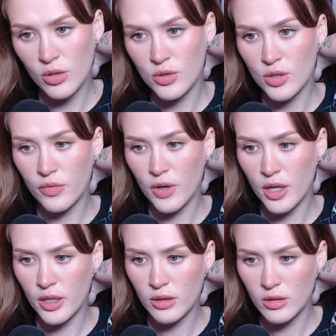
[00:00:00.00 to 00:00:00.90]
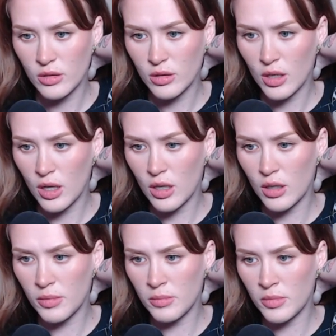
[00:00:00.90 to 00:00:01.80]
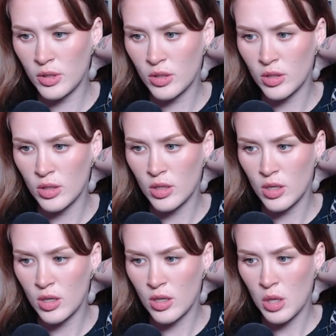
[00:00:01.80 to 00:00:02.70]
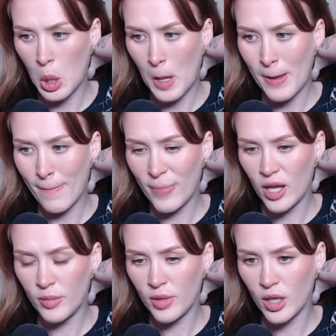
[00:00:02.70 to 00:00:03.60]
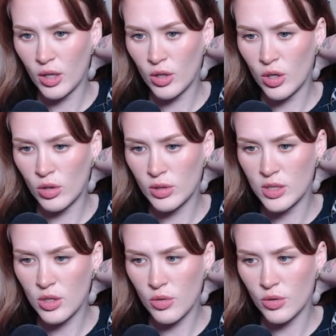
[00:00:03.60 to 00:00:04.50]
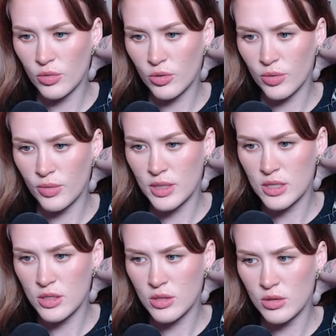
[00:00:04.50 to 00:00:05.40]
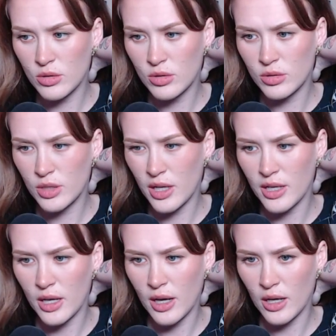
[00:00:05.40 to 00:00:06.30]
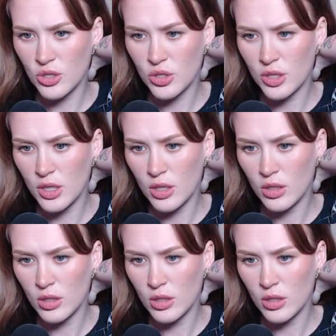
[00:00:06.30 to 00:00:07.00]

Those are fine. Um, Pem Arrow, let's go Crystal. Not yet, actually.